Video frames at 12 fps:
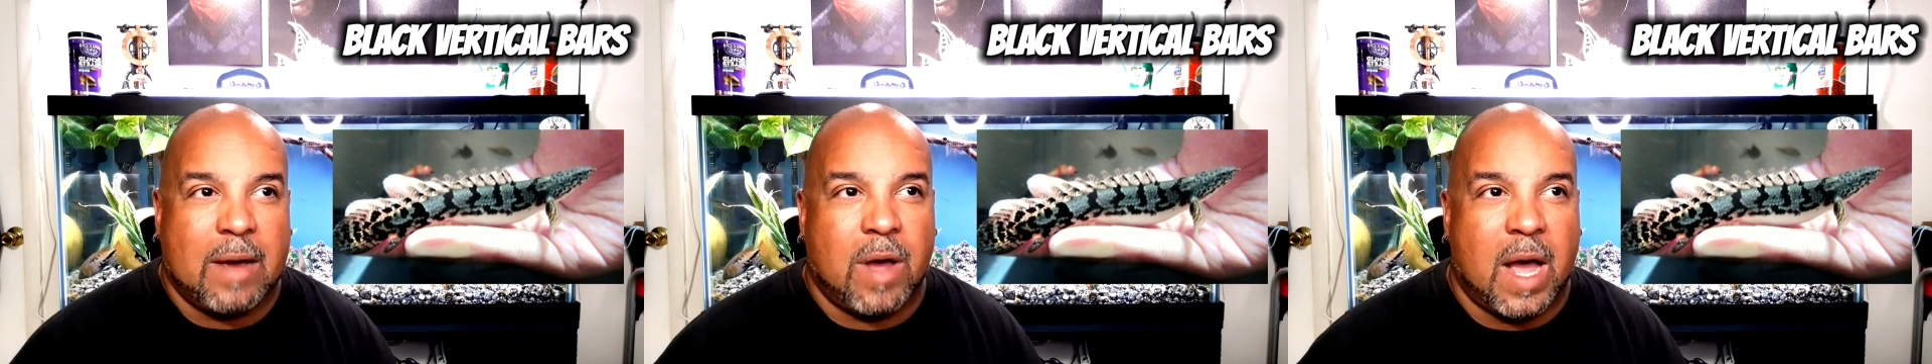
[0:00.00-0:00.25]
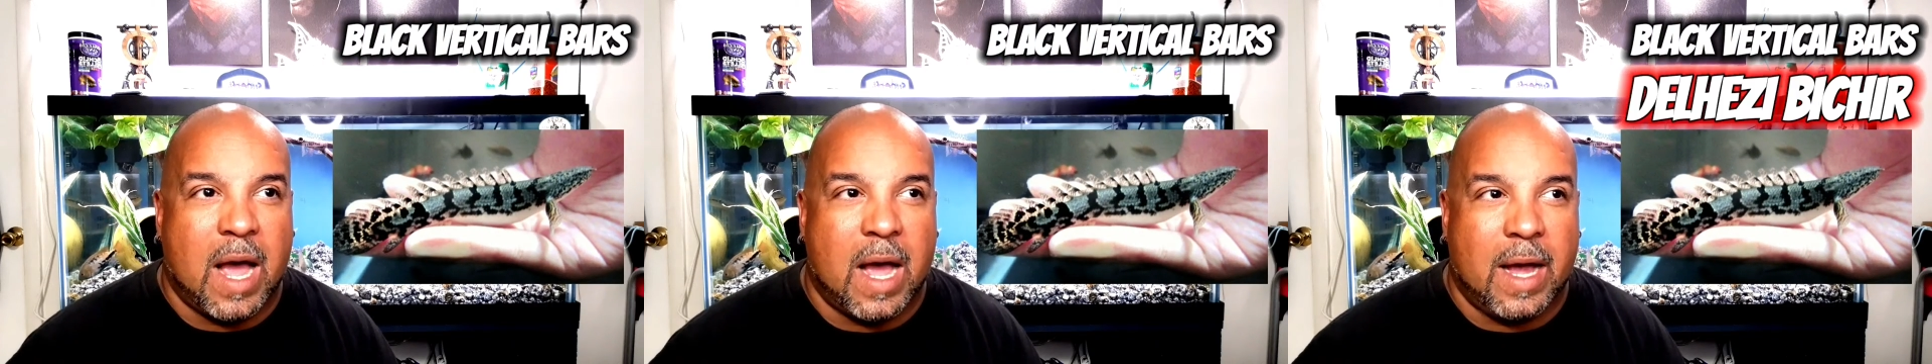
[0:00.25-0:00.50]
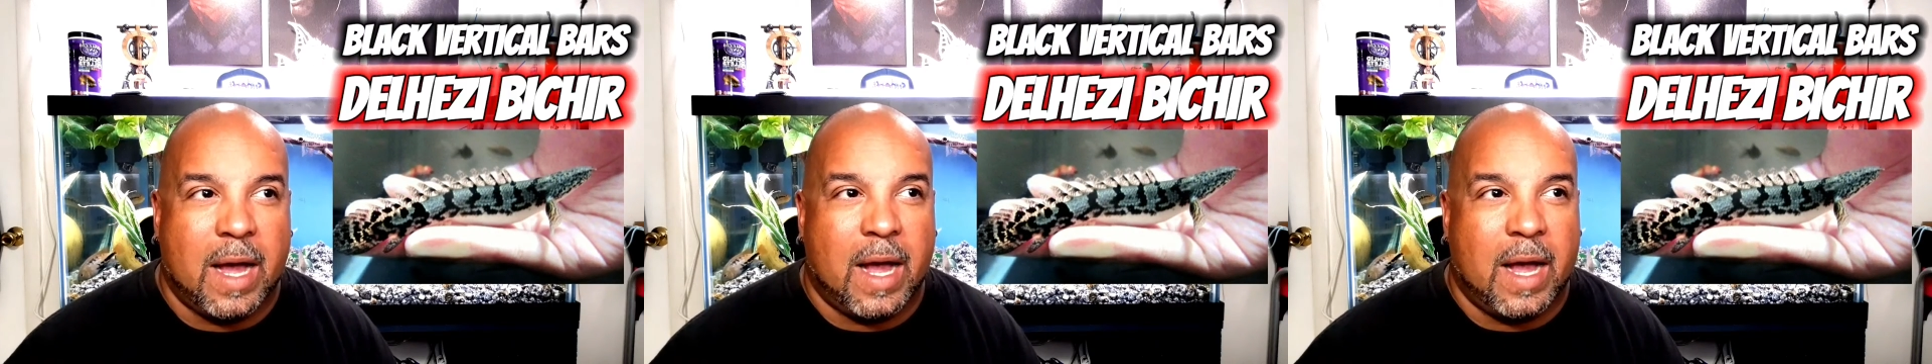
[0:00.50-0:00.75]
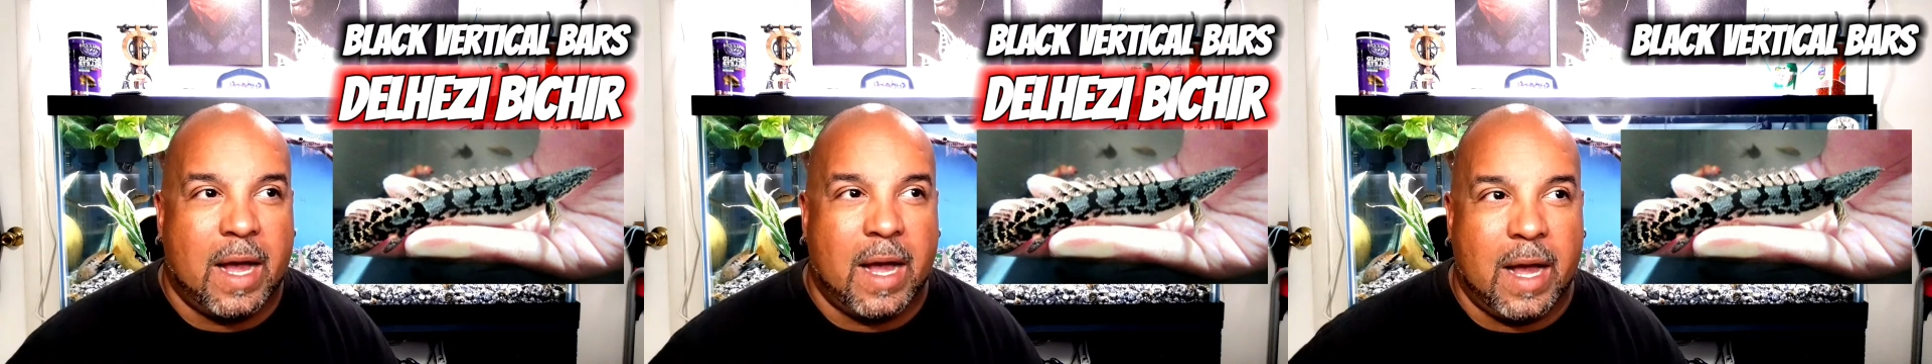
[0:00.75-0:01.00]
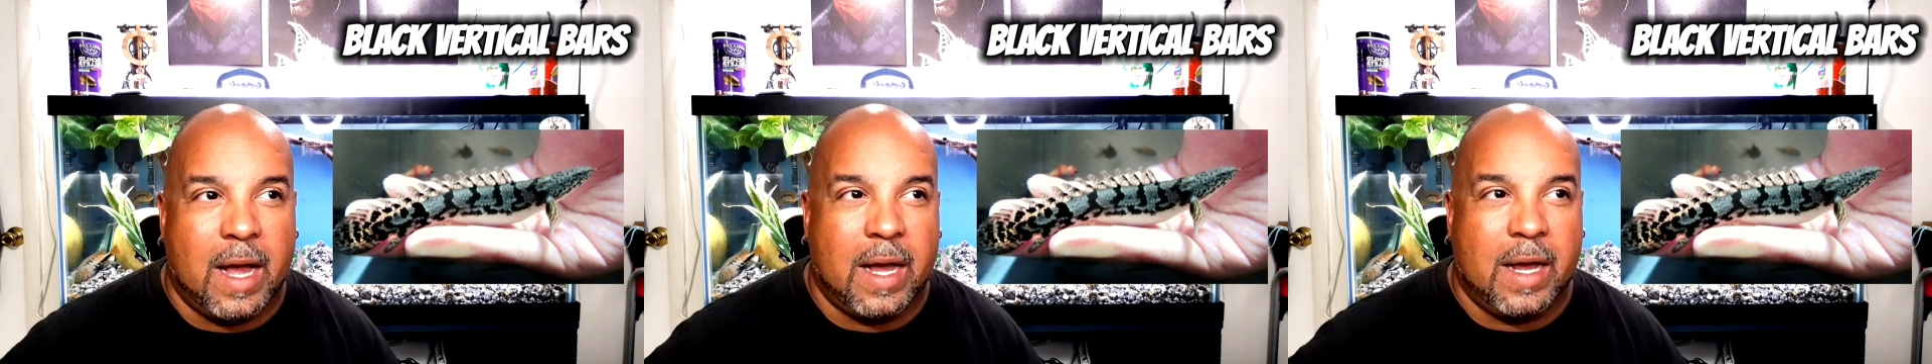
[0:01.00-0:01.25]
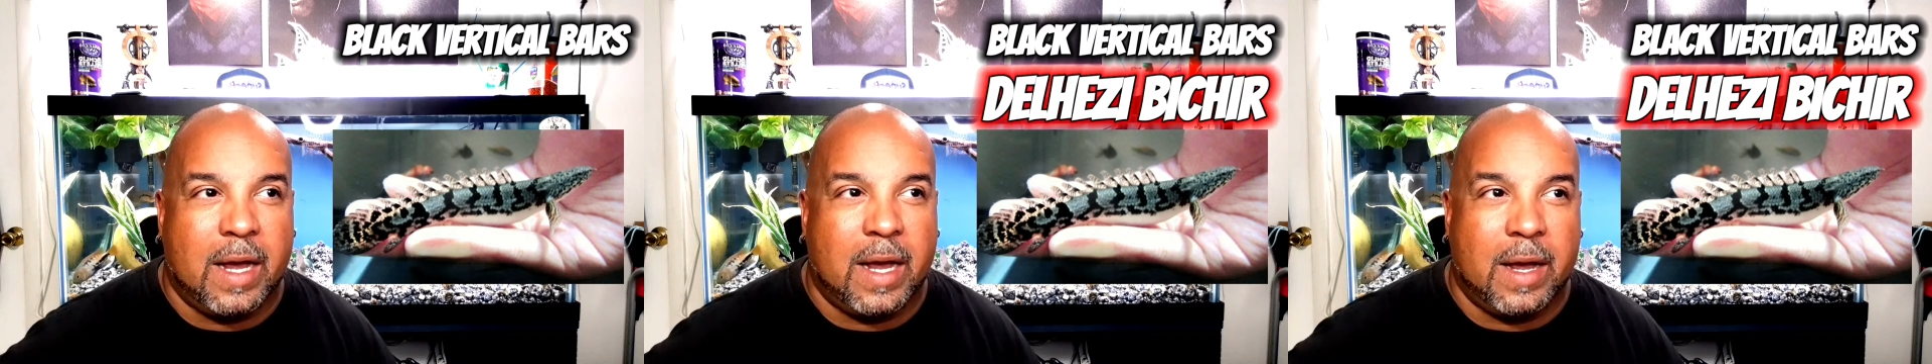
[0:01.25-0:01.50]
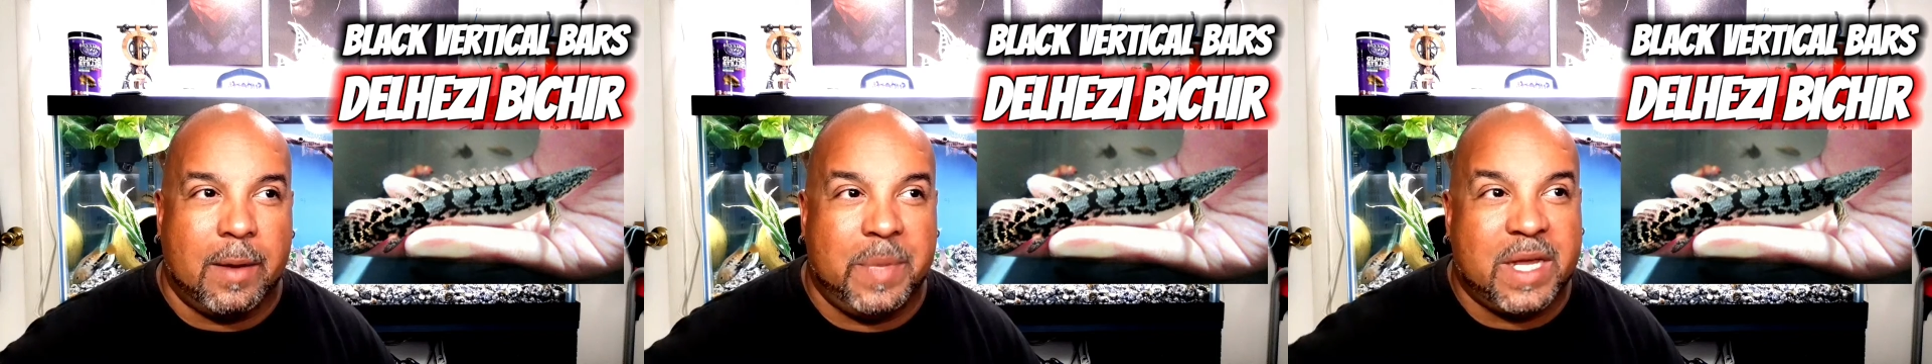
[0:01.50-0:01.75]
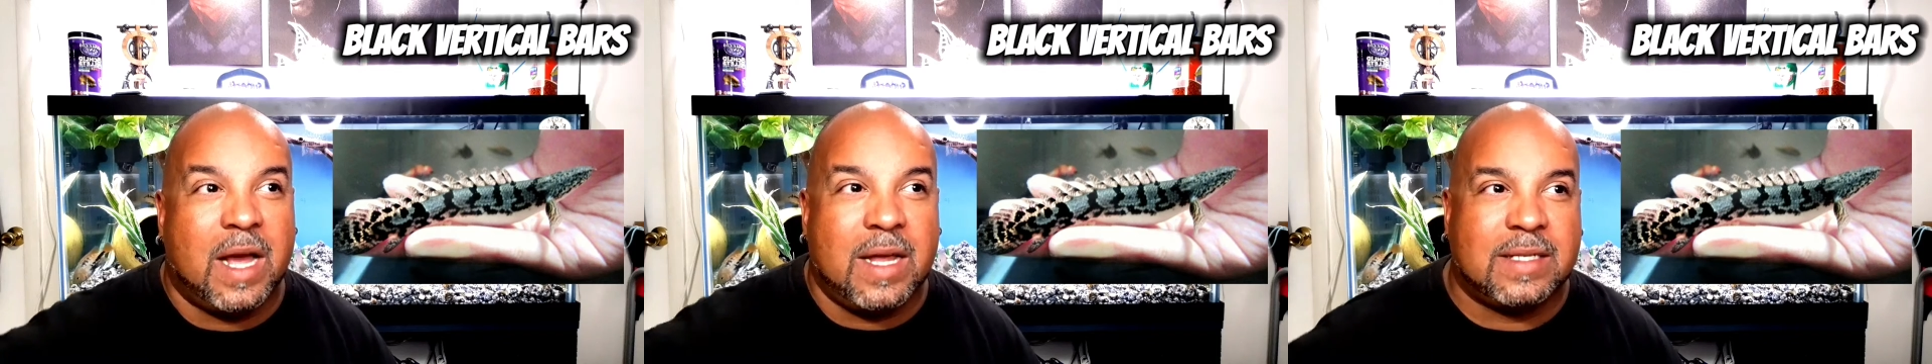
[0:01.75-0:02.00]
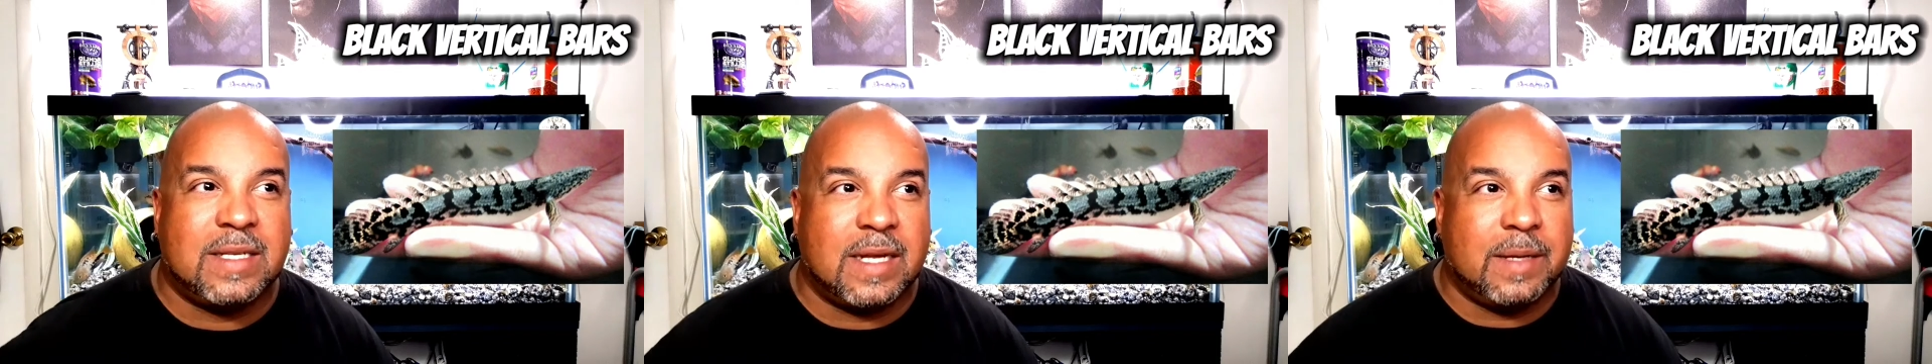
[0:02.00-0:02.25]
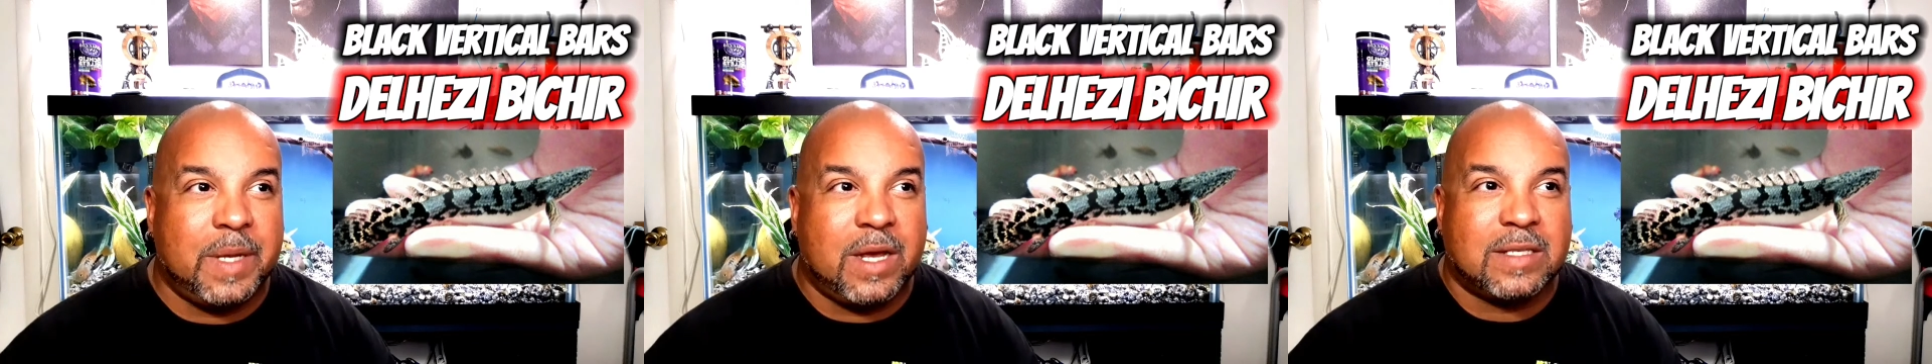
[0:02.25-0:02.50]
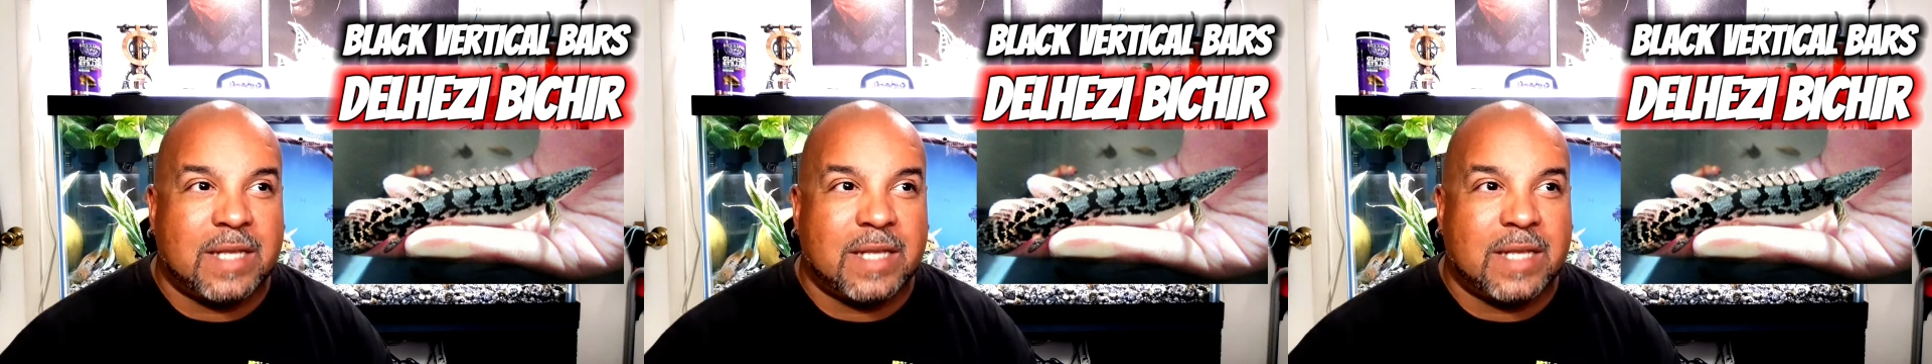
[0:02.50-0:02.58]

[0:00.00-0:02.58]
Now, because